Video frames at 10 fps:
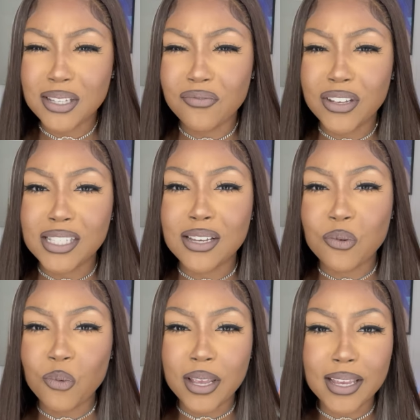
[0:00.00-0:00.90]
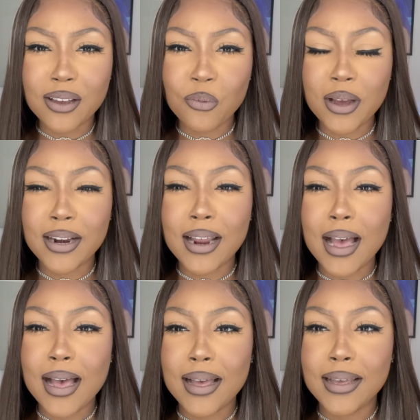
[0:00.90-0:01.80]
synthetic wig when
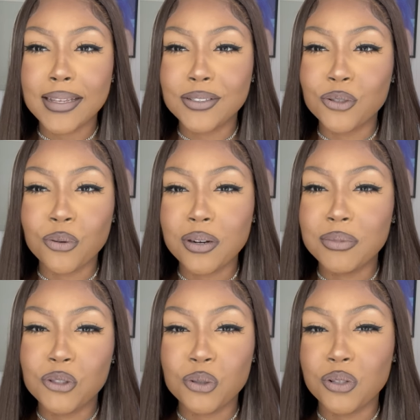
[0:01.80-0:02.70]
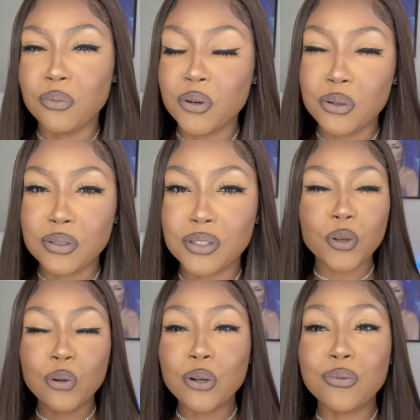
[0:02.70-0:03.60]
I don't want to be doing the most.
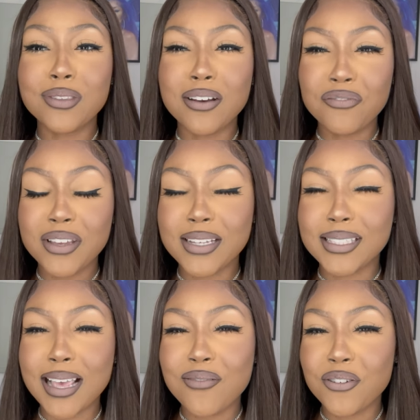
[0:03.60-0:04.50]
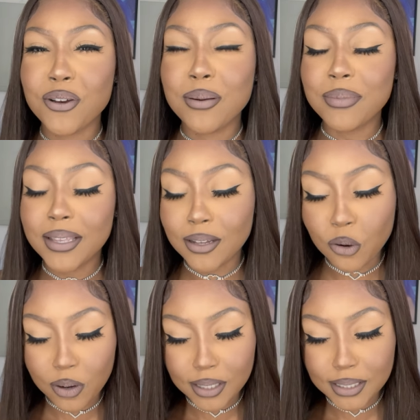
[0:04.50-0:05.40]
Although nothing is ever going to beat the
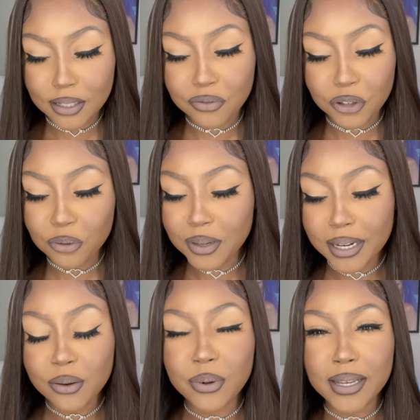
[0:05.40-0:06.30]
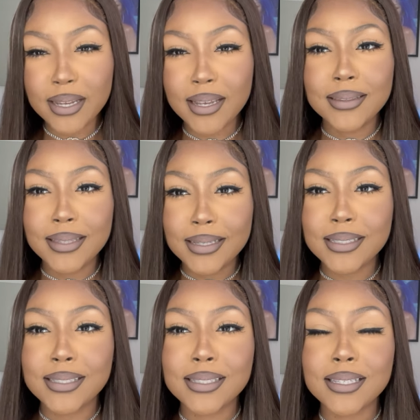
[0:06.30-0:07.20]
quality of human hair wig,
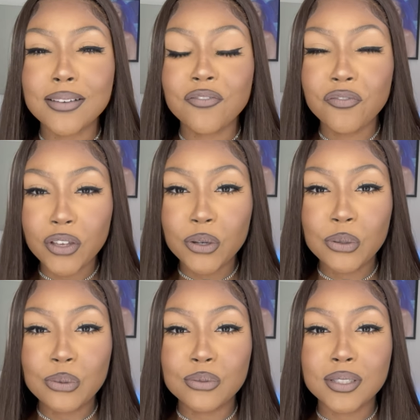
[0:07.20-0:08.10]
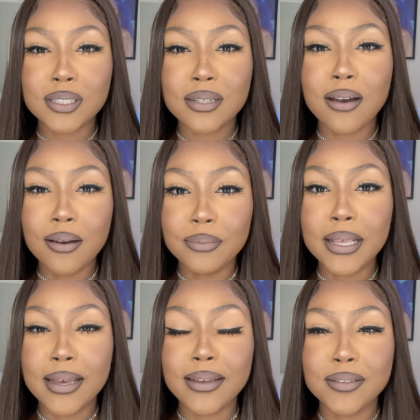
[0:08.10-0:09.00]
this feels up
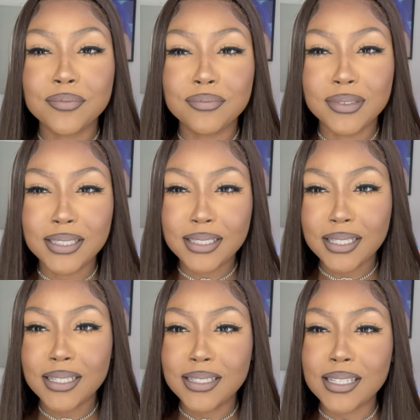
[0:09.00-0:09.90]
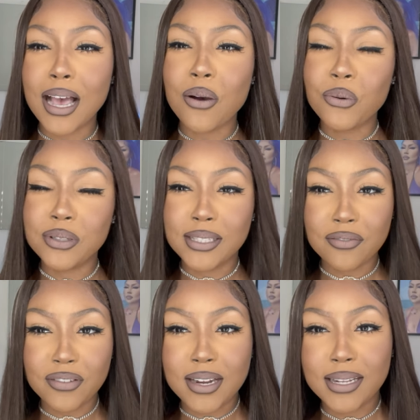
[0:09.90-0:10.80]
there. This is, I would
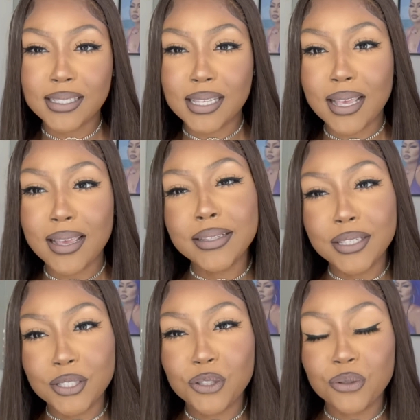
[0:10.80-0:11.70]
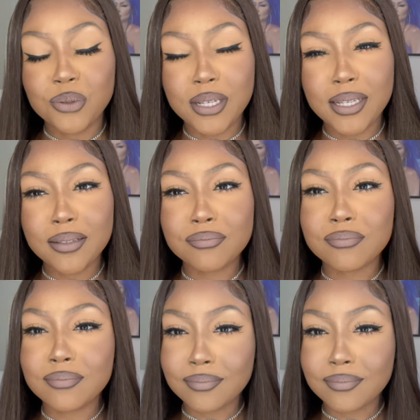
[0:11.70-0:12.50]
definitely say, this unit